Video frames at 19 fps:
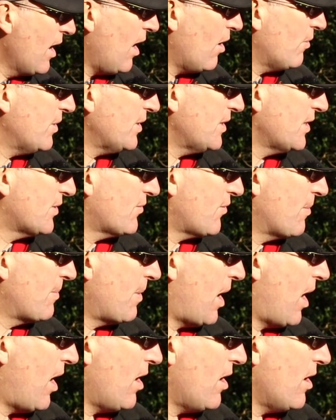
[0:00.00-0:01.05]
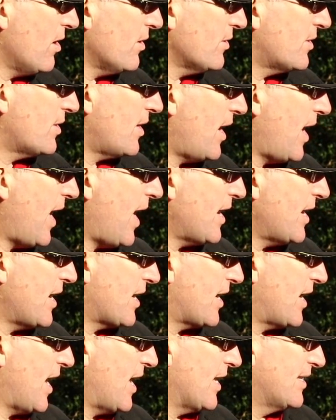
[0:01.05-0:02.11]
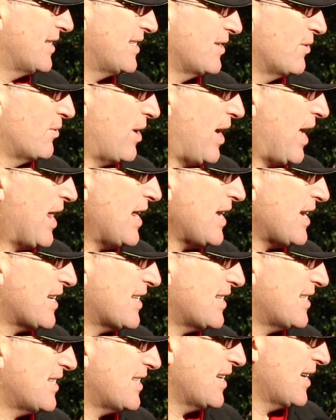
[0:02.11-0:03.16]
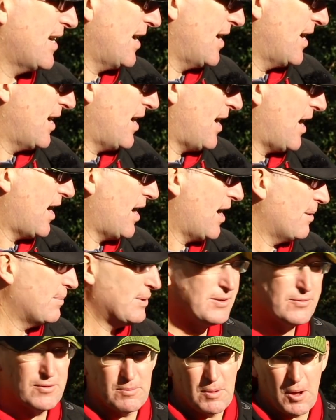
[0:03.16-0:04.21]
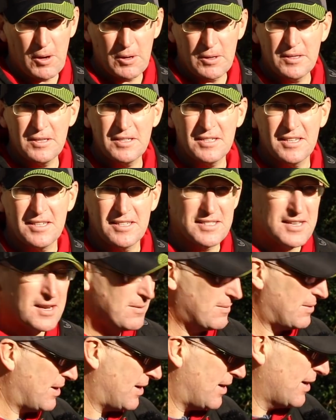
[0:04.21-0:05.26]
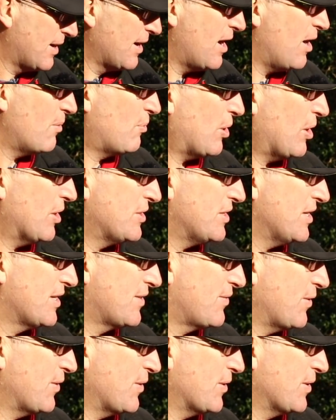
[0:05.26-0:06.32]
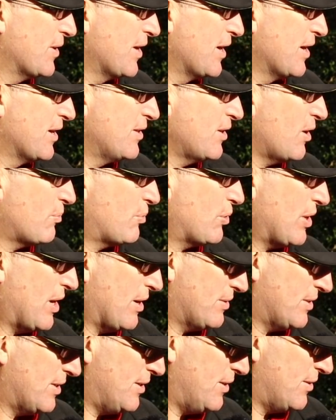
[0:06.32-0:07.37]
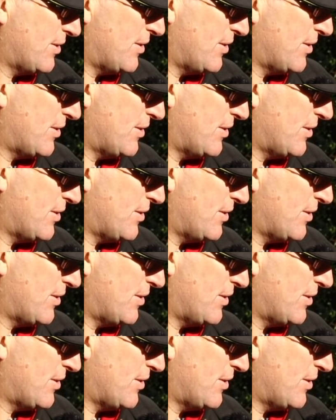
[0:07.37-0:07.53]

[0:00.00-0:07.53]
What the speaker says: Oh, this is from Art Hennekes, or Hennix. He's from Holland, so apologies for not pronouncing your